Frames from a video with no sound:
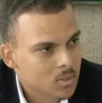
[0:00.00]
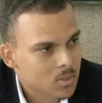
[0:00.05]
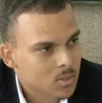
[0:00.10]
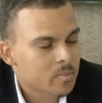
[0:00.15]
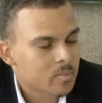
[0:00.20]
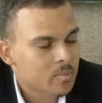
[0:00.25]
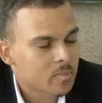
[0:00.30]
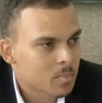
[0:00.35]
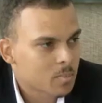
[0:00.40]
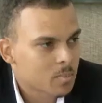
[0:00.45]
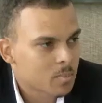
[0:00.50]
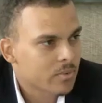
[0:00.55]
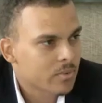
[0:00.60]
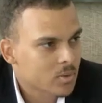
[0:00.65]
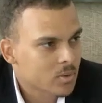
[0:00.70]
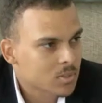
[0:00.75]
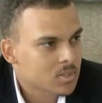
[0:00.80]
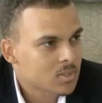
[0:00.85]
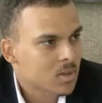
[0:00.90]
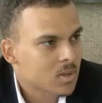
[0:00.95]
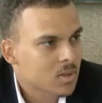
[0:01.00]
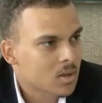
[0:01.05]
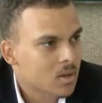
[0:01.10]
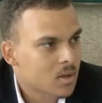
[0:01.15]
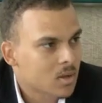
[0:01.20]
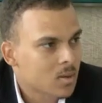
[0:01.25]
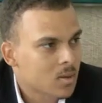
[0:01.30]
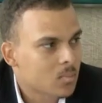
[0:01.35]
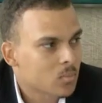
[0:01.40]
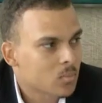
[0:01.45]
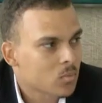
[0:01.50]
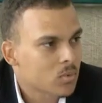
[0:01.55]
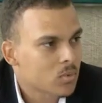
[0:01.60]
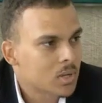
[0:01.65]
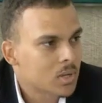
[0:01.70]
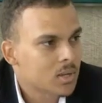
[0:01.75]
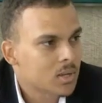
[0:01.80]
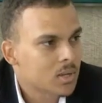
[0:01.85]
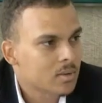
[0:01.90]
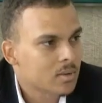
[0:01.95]
have been my first
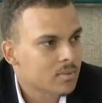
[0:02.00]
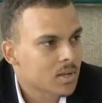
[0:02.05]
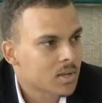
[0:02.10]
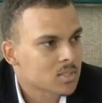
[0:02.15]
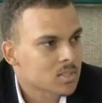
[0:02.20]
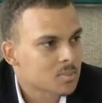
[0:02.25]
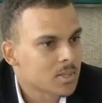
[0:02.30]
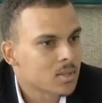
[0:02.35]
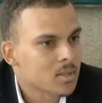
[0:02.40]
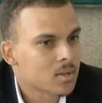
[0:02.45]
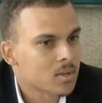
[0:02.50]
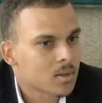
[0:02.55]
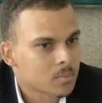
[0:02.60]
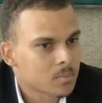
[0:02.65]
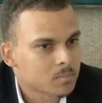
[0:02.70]
real investment there.